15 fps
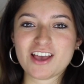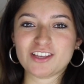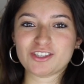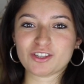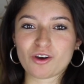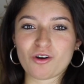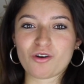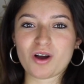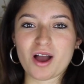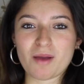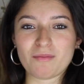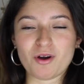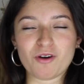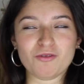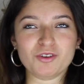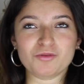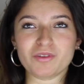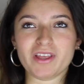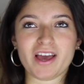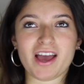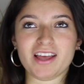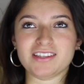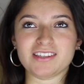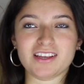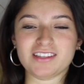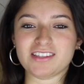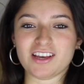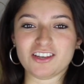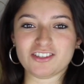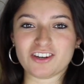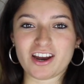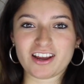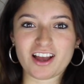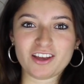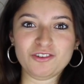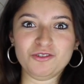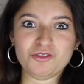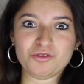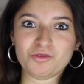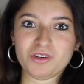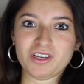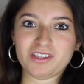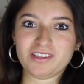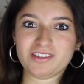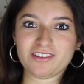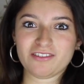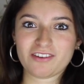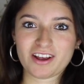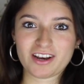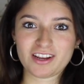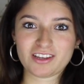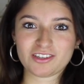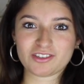So I'm always with a hand sanitizer. I got used to it already.